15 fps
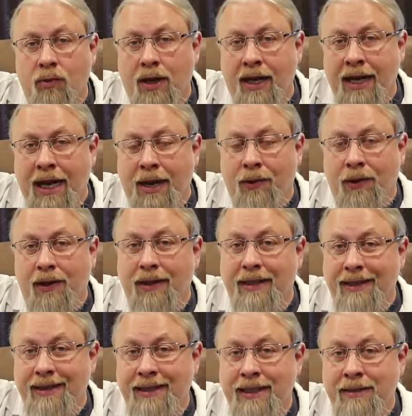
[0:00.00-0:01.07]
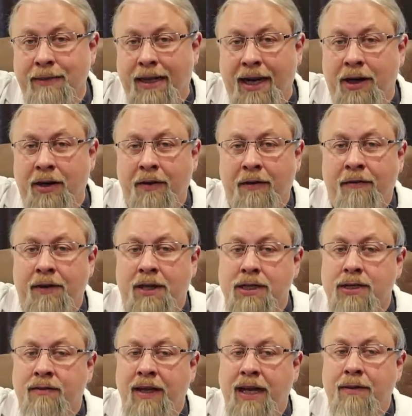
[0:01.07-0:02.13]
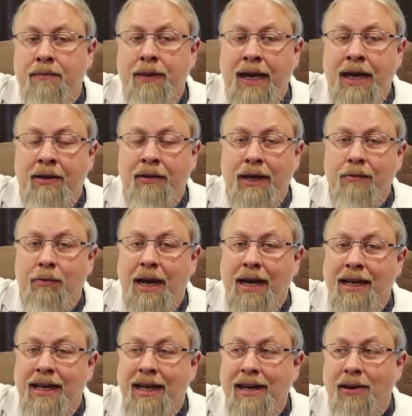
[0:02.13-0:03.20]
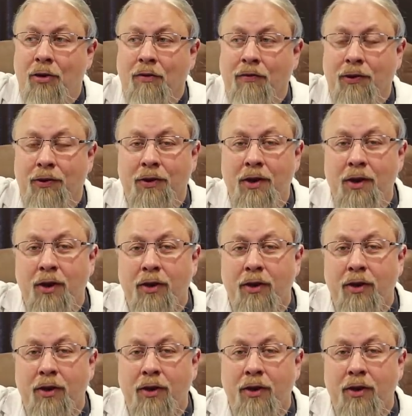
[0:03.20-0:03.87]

watt hour lithium iron phosphate battery rated at over